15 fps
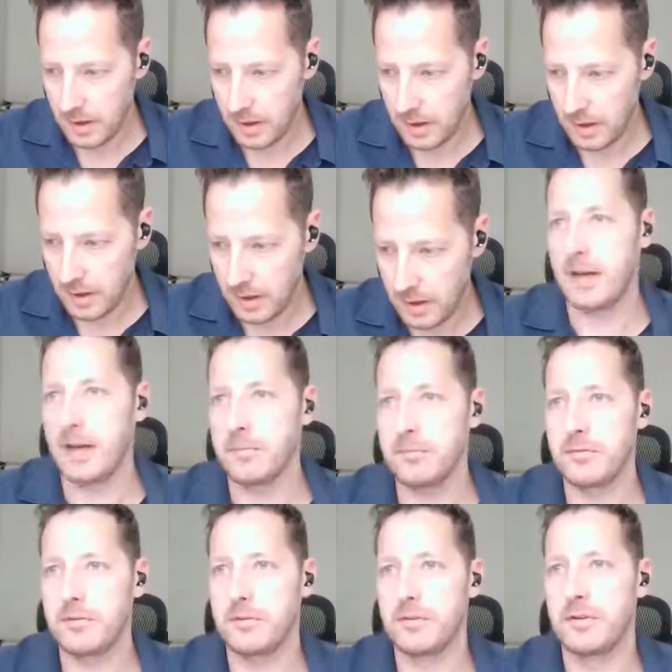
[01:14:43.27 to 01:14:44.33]
I mean,
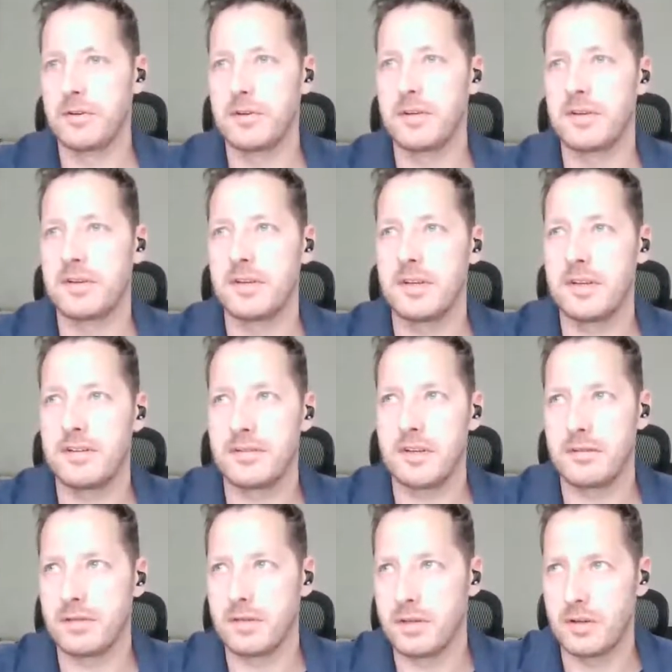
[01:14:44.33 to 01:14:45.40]
I happen to know the
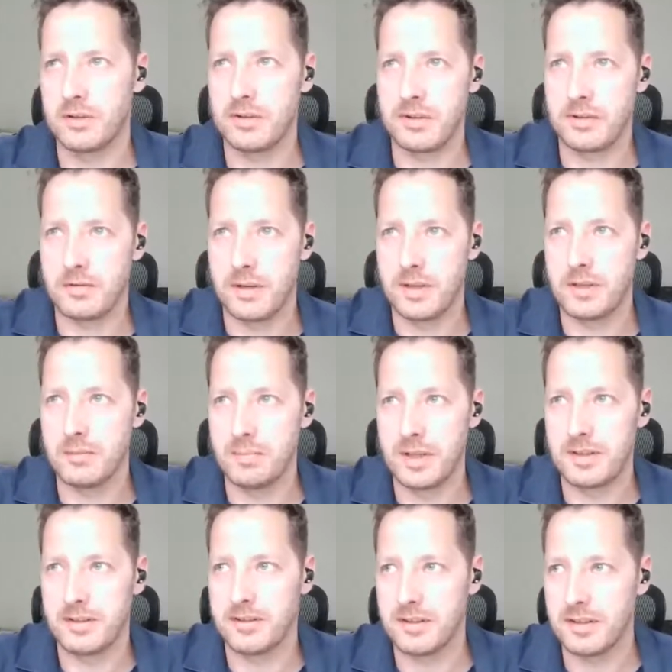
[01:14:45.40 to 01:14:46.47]
East African context
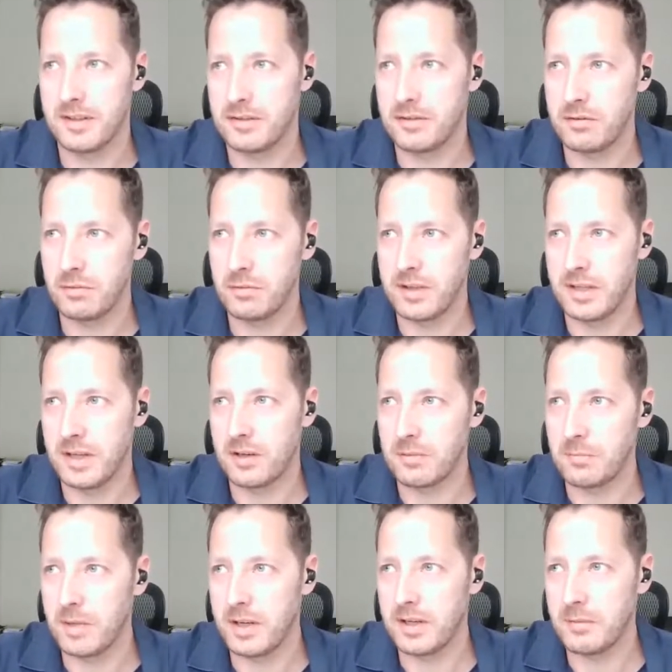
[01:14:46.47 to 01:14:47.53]
quite a bit, and then to dig
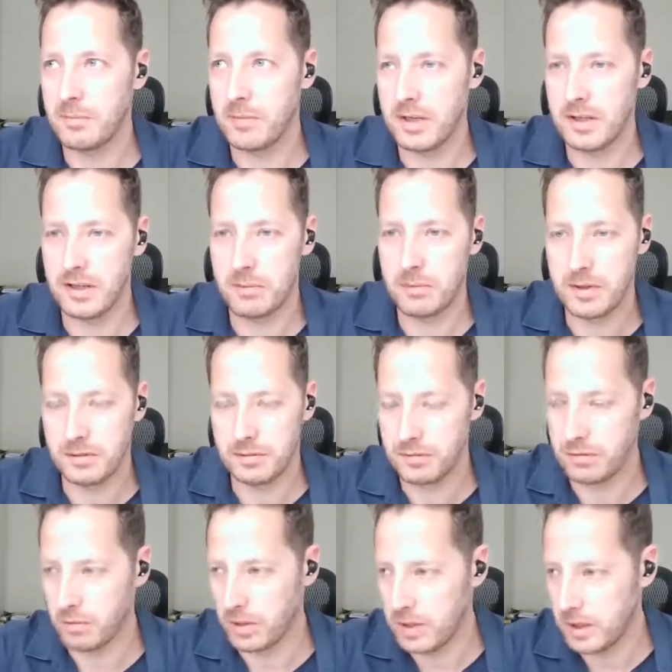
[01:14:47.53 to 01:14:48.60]
out my little bit
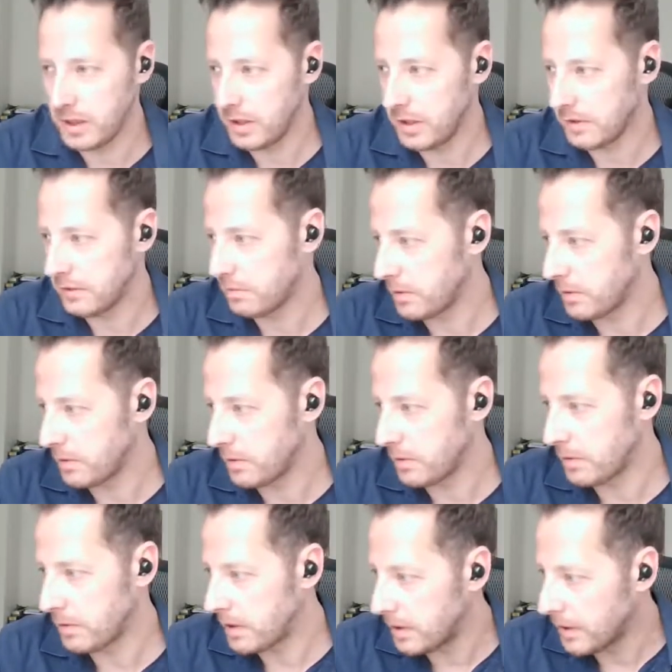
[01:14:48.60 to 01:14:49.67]
of Swahili as
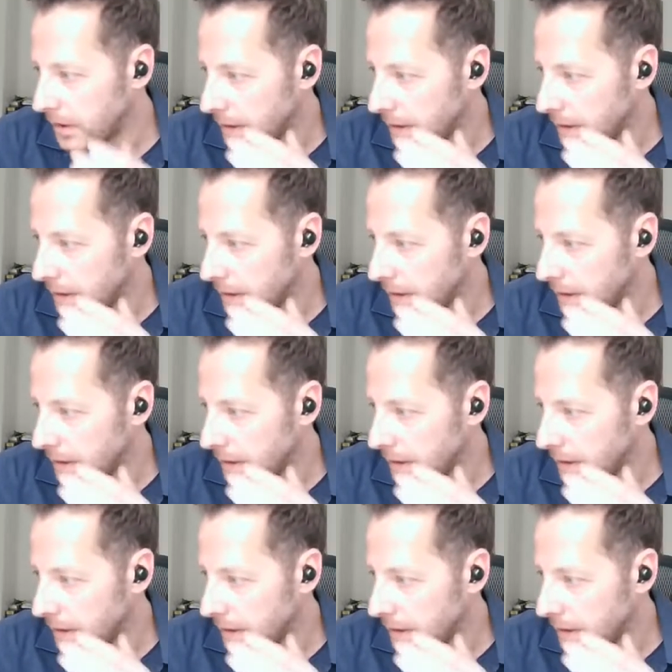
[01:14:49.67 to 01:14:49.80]
well.